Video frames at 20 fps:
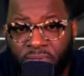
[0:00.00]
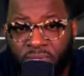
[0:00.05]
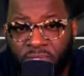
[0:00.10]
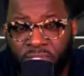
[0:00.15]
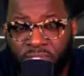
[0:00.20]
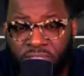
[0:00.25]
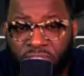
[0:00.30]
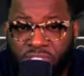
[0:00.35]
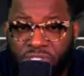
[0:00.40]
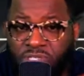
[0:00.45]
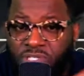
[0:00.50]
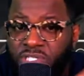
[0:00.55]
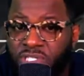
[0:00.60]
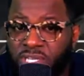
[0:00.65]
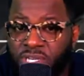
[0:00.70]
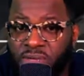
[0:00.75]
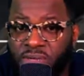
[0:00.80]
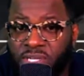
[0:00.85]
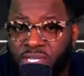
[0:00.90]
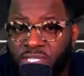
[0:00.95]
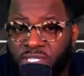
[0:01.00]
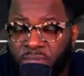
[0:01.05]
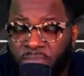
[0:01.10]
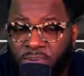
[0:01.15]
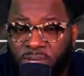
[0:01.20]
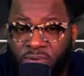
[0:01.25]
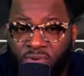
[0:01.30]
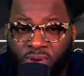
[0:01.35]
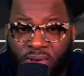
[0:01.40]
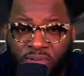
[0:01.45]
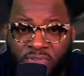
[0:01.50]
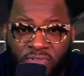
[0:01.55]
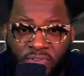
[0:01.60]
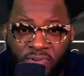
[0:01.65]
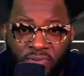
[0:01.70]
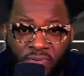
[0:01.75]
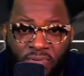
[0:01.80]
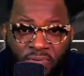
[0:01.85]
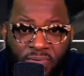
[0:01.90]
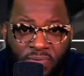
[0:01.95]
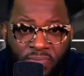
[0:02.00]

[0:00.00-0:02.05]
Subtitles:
is that you still need to be grateful.